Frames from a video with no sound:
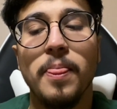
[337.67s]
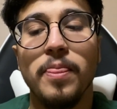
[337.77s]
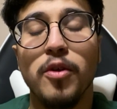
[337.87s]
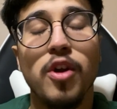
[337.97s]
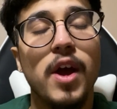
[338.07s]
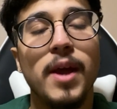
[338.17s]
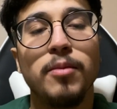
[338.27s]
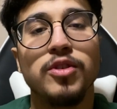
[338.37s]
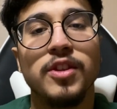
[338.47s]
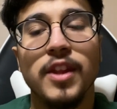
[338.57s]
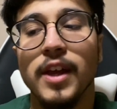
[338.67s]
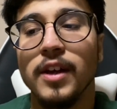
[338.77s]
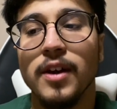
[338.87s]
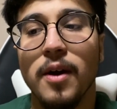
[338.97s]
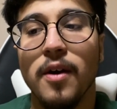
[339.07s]
they're not able to
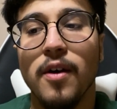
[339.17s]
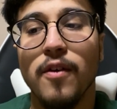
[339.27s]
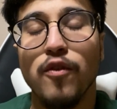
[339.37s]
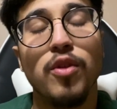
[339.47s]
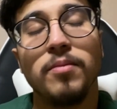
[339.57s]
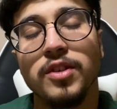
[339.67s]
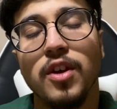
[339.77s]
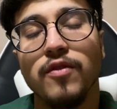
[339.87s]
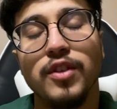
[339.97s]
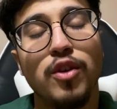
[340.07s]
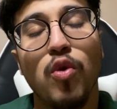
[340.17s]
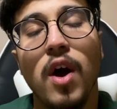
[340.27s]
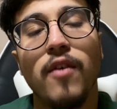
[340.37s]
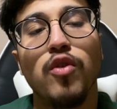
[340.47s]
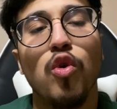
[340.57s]
think for themselves. They don't
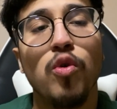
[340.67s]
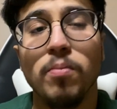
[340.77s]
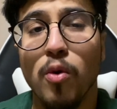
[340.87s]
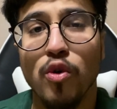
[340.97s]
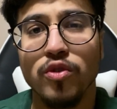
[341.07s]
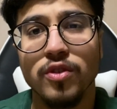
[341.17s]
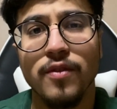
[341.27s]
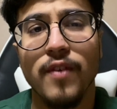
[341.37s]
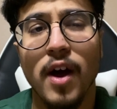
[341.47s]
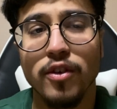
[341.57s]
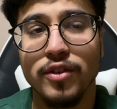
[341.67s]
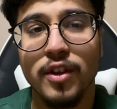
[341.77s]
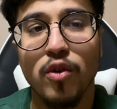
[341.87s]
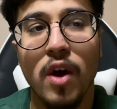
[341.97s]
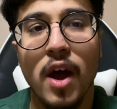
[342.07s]
have their own morals and values. They
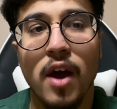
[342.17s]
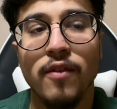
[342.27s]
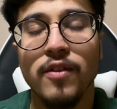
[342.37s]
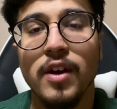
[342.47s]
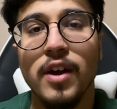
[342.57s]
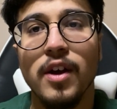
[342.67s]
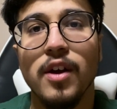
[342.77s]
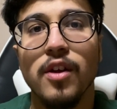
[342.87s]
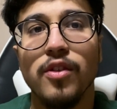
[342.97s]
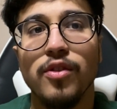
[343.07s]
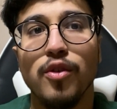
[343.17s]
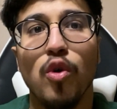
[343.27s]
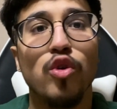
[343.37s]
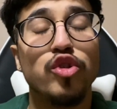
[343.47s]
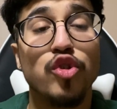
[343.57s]
don't have their
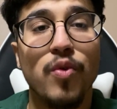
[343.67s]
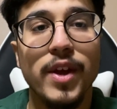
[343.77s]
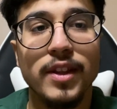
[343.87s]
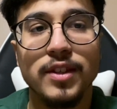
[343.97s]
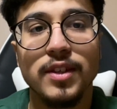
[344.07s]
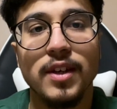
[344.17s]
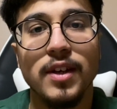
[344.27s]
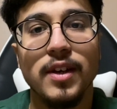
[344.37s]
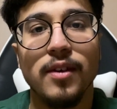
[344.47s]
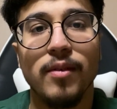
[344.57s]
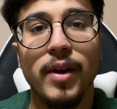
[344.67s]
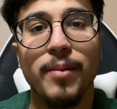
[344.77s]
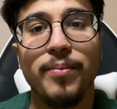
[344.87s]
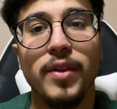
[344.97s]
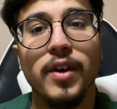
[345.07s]
own traits, right?
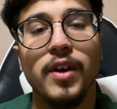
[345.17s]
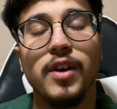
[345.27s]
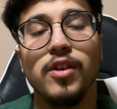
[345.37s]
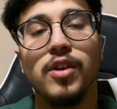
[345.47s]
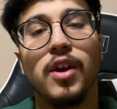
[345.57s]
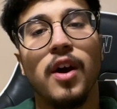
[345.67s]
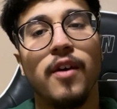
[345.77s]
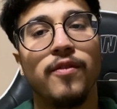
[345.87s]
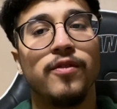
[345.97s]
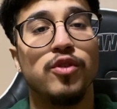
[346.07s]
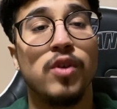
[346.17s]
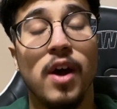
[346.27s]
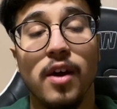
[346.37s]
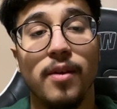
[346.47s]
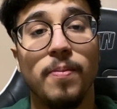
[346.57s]
You gotta have to
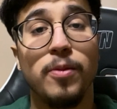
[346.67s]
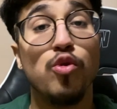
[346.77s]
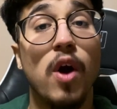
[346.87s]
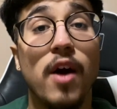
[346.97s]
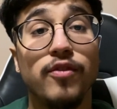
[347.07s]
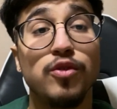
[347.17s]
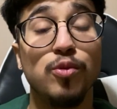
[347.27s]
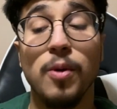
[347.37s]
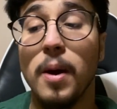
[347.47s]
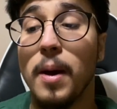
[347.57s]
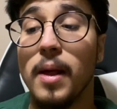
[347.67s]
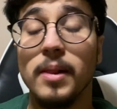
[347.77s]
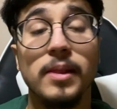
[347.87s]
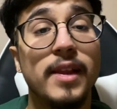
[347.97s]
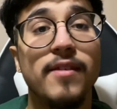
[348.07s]
have you have to
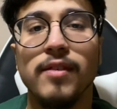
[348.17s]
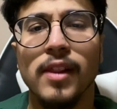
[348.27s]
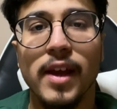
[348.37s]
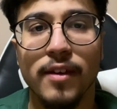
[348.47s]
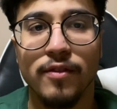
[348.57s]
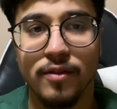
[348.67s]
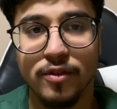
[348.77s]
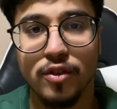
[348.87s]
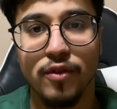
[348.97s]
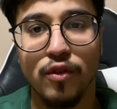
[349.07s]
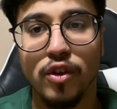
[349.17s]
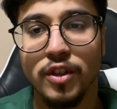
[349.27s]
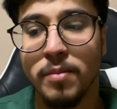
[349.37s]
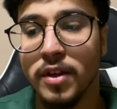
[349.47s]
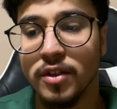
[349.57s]
live life to the
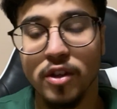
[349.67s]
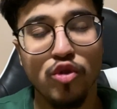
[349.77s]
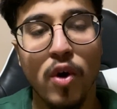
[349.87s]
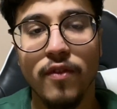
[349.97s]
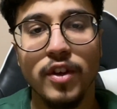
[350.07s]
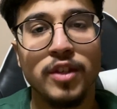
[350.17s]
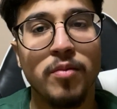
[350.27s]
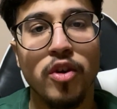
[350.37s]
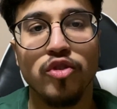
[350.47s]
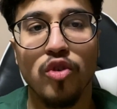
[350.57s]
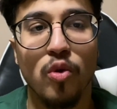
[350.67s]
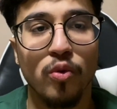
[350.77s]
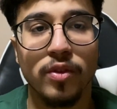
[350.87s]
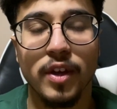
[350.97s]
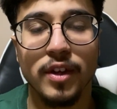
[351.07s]
fullest basically you have to experience your
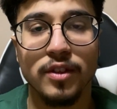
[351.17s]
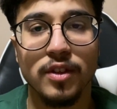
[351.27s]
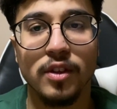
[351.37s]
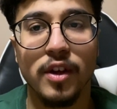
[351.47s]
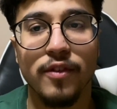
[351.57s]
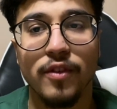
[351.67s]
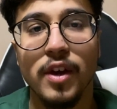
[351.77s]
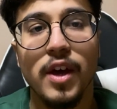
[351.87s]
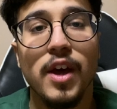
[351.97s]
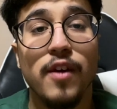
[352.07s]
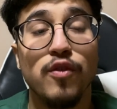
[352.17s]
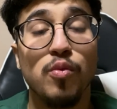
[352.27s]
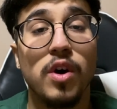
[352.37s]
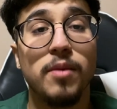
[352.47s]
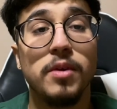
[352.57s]
own things in life if you
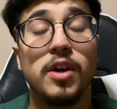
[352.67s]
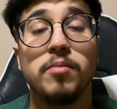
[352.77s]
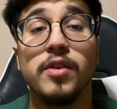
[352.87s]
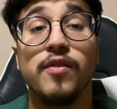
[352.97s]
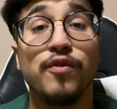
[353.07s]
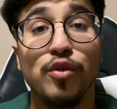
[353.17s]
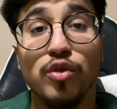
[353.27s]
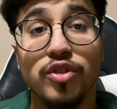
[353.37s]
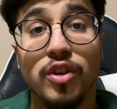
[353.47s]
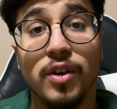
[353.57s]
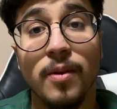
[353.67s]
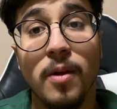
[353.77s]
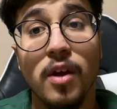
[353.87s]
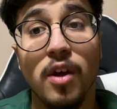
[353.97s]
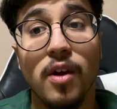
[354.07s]
want to become an influencer
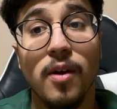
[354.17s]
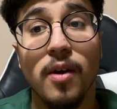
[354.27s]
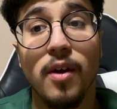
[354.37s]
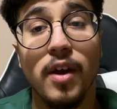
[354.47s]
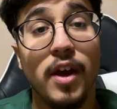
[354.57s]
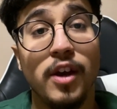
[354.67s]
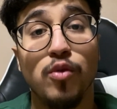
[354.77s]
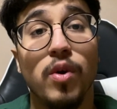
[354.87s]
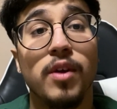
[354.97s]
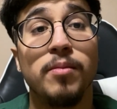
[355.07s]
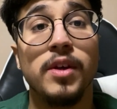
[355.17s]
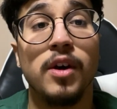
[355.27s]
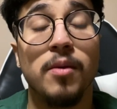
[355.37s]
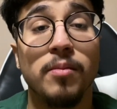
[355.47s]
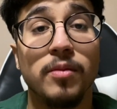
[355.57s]
and you want to
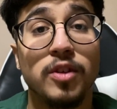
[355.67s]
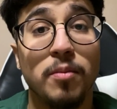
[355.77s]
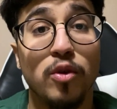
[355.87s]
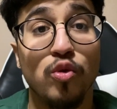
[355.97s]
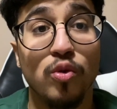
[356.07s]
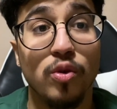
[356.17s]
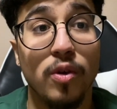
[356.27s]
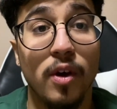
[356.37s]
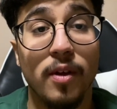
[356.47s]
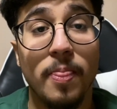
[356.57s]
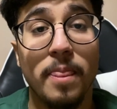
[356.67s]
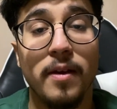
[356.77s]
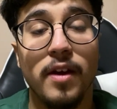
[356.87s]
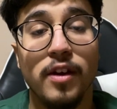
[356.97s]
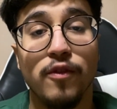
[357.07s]
become someone who
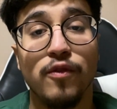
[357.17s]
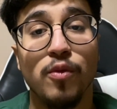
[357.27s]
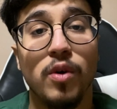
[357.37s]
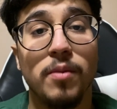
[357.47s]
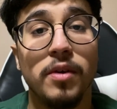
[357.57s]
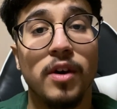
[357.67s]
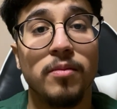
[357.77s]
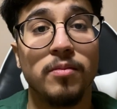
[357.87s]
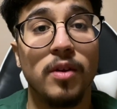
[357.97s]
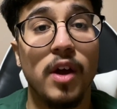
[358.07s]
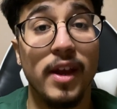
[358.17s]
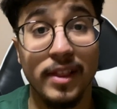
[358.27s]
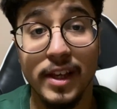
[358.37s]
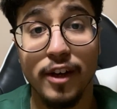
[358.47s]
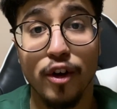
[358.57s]
and if you want to become a
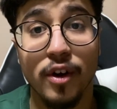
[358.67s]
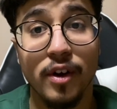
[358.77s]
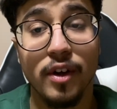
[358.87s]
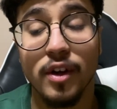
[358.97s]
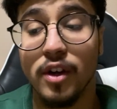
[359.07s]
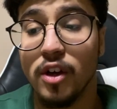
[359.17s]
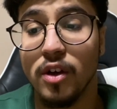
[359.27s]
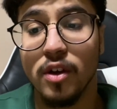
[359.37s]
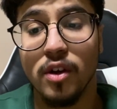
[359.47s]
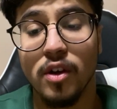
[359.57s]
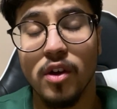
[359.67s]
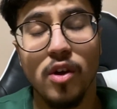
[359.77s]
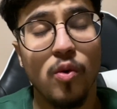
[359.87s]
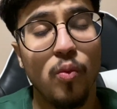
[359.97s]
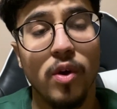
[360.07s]
leader
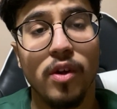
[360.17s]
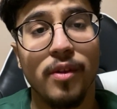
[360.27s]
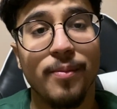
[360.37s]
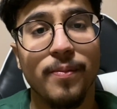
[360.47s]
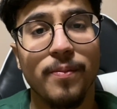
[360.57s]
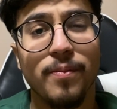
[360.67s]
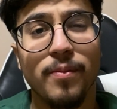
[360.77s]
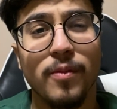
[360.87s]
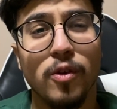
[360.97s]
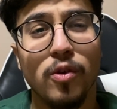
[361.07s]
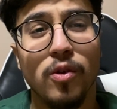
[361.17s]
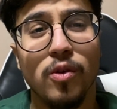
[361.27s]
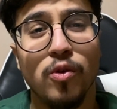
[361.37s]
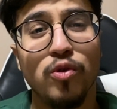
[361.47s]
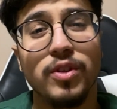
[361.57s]
well
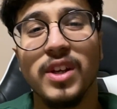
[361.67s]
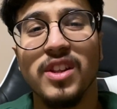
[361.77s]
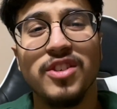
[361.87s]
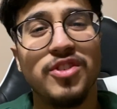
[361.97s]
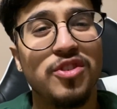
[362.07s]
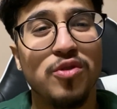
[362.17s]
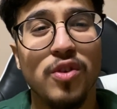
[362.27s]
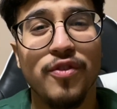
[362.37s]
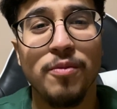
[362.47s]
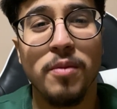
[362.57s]
who's going to listen to you if you